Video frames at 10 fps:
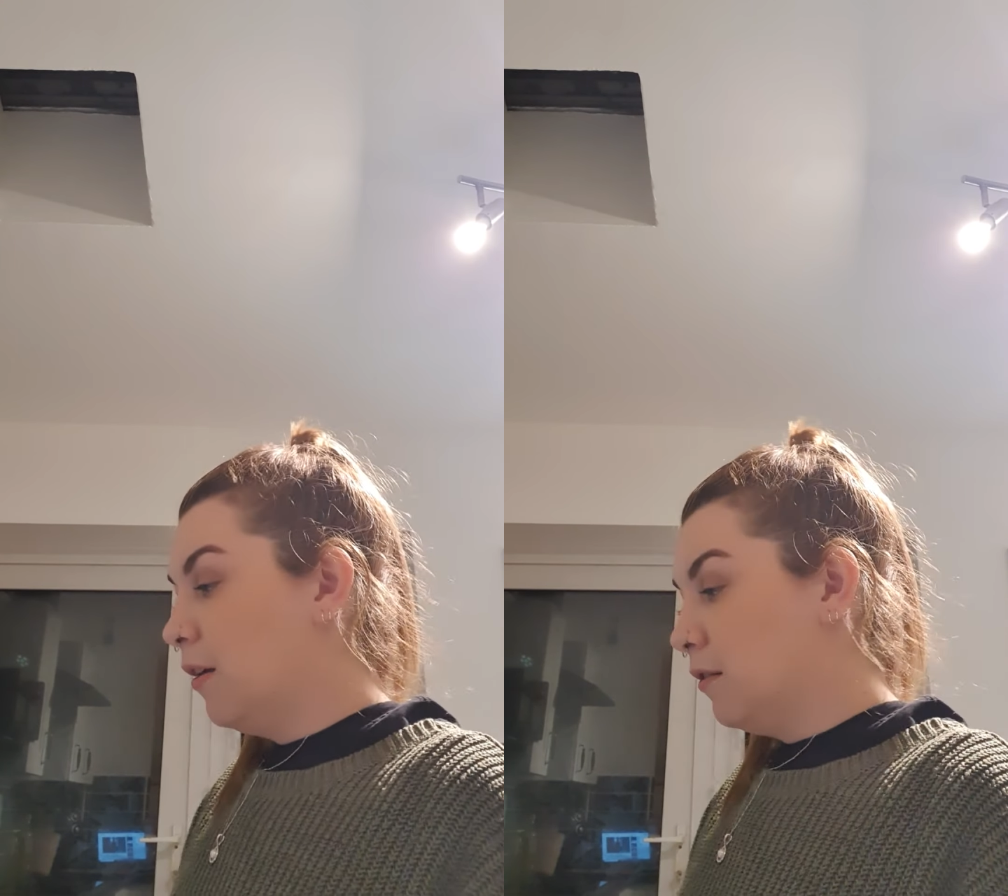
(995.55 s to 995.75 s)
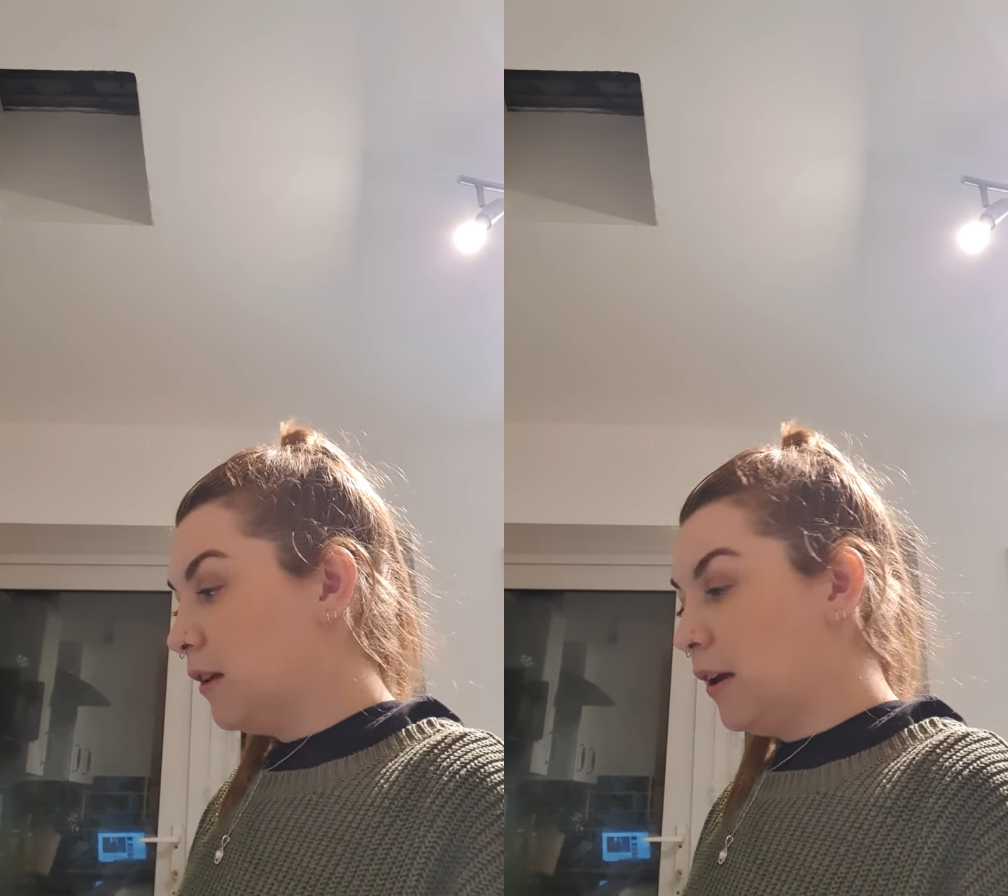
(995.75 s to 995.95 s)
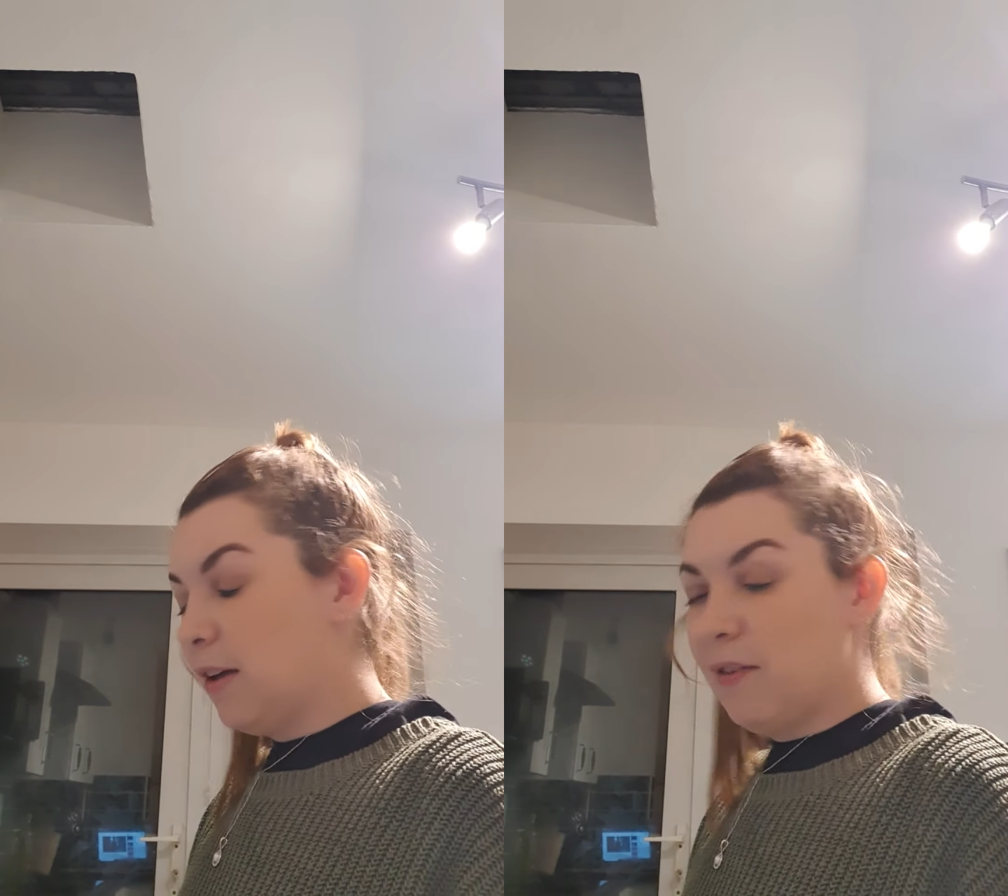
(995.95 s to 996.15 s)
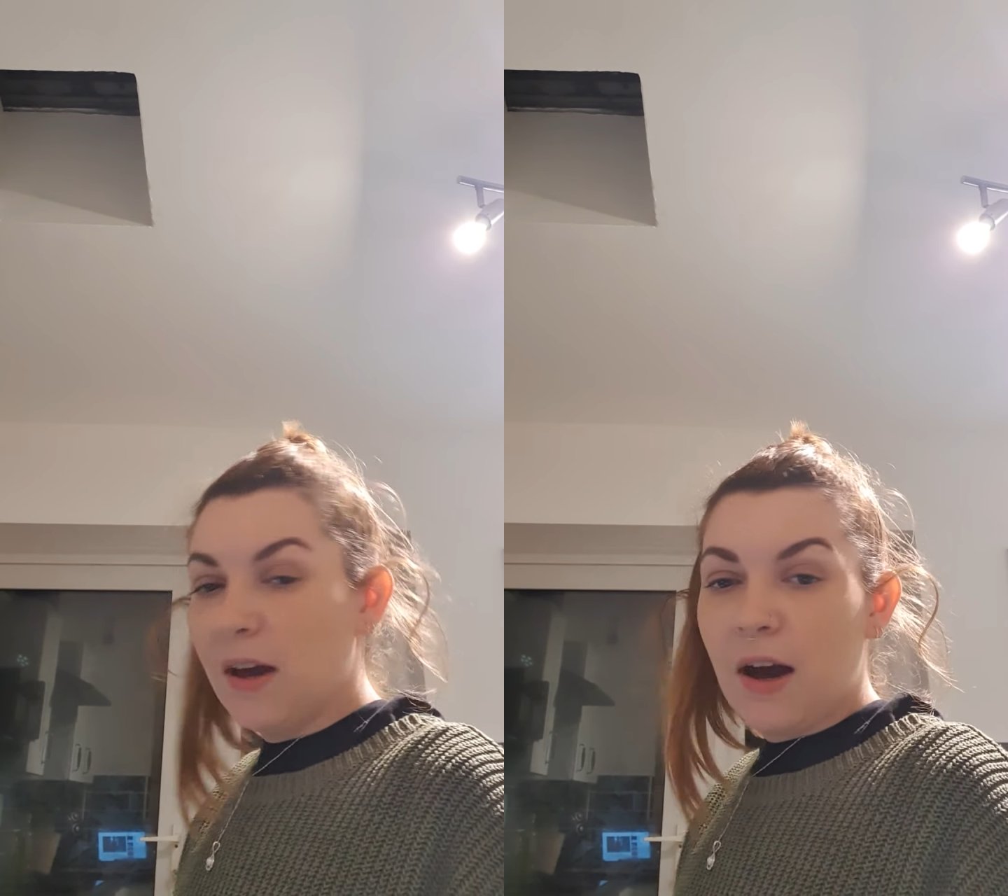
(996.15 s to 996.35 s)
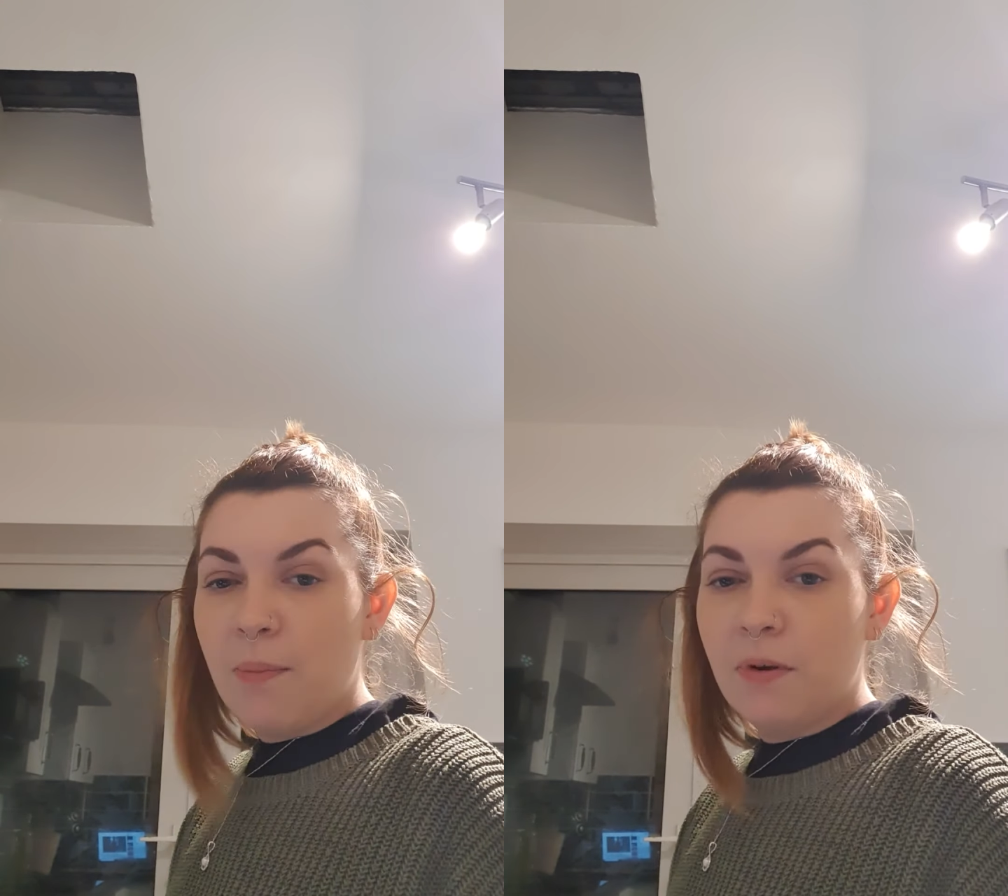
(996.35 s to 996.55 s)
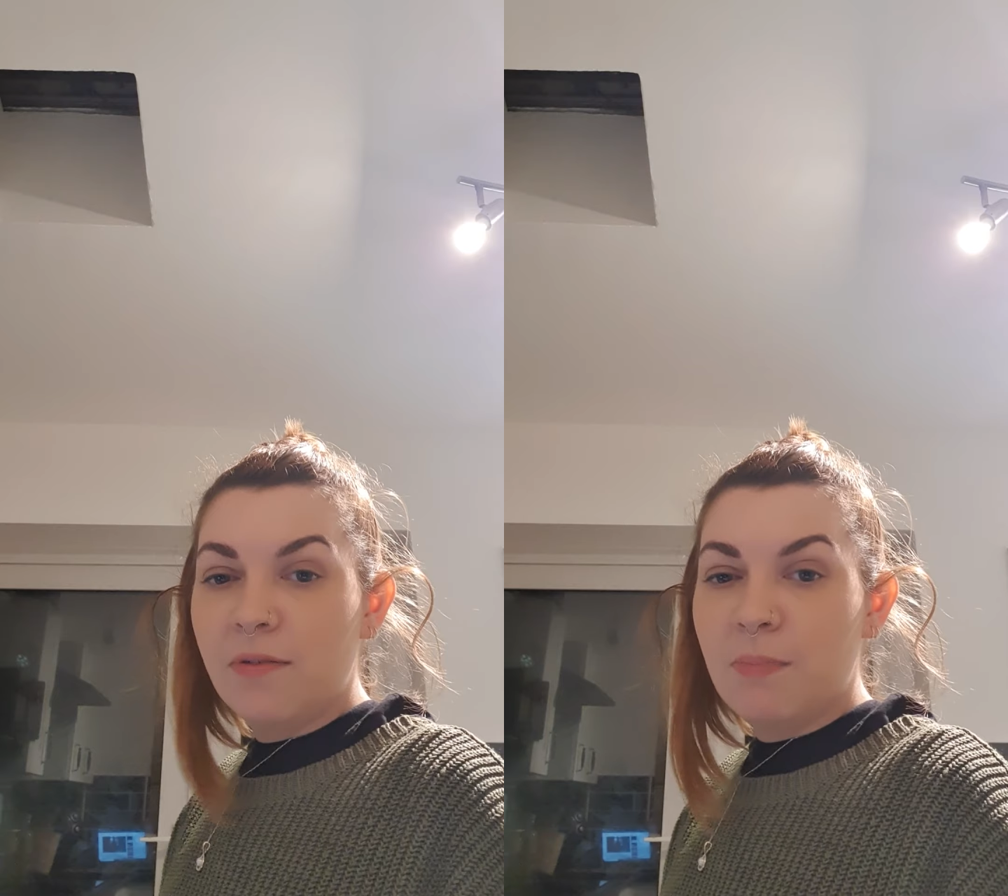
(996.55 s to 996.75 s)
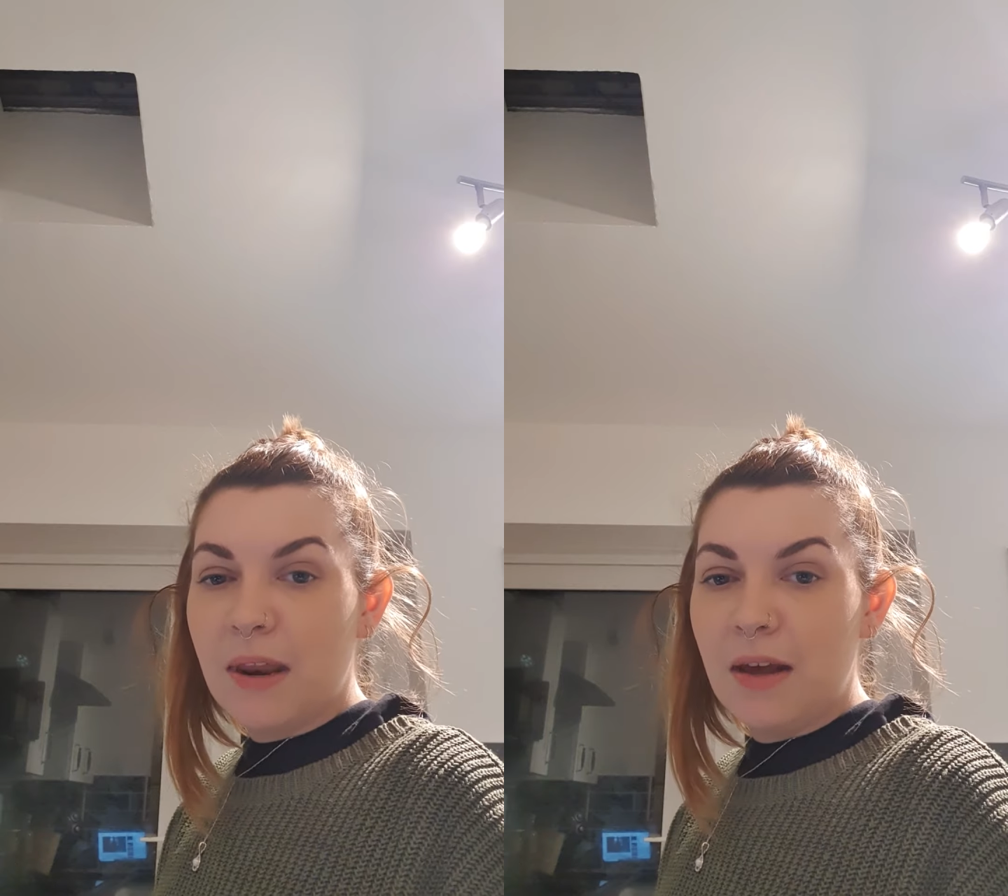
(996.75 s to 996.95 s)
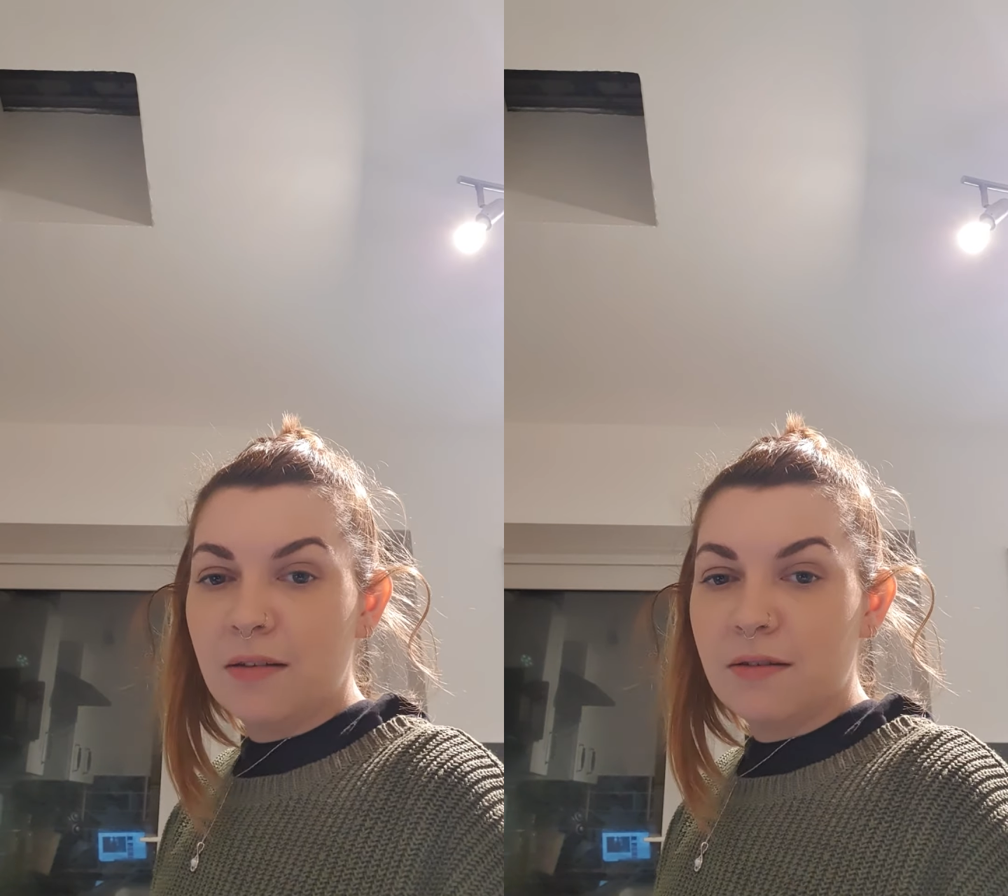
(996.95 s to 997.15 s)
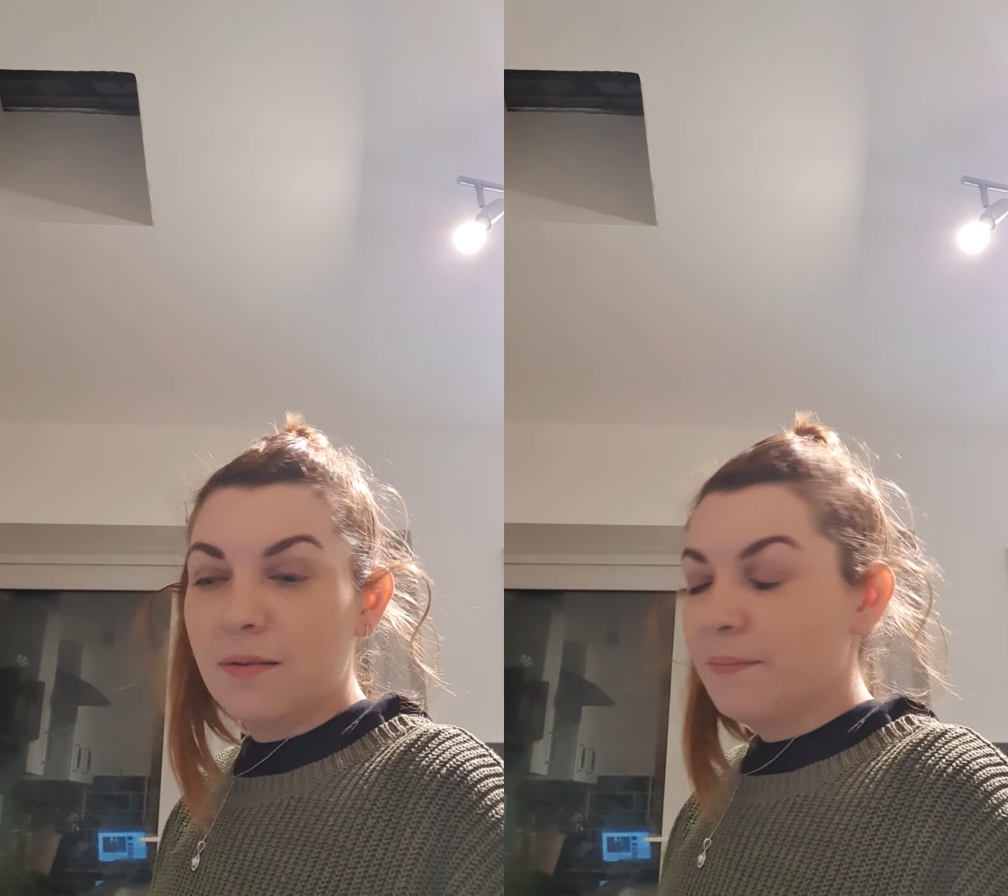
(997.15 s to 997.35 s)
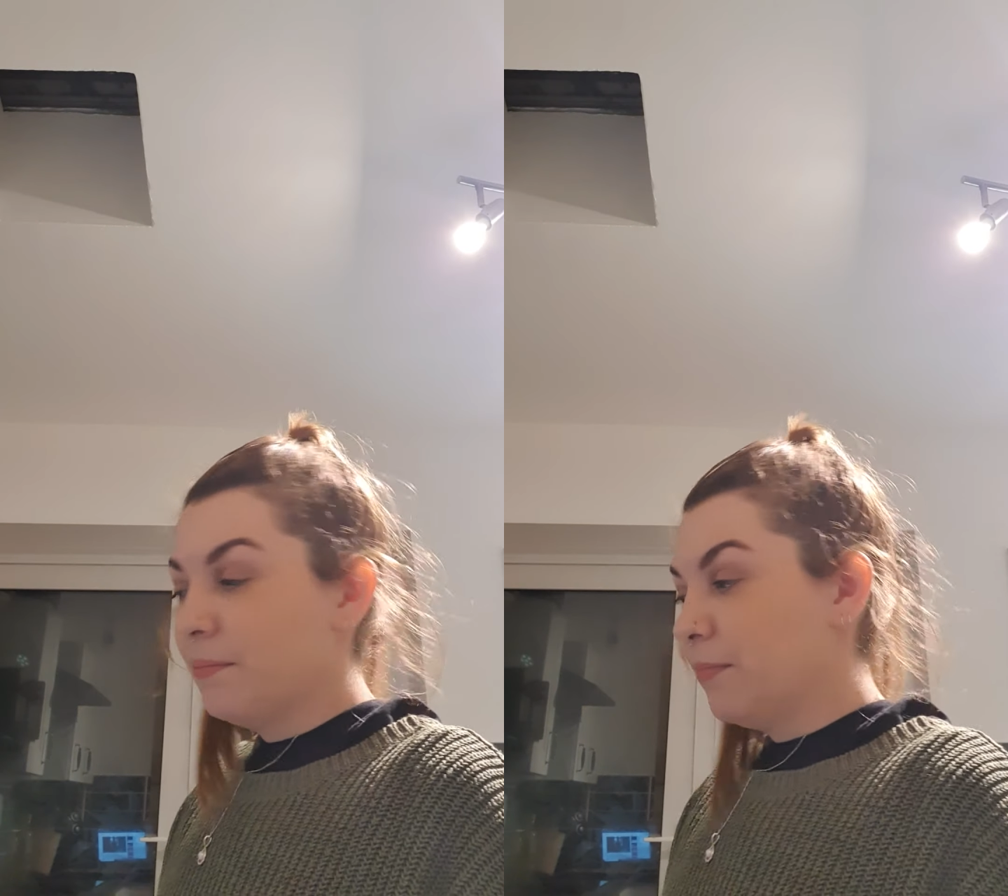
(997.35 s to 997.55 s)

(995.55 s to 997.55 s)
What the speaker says: Just going to give it a couple of minutes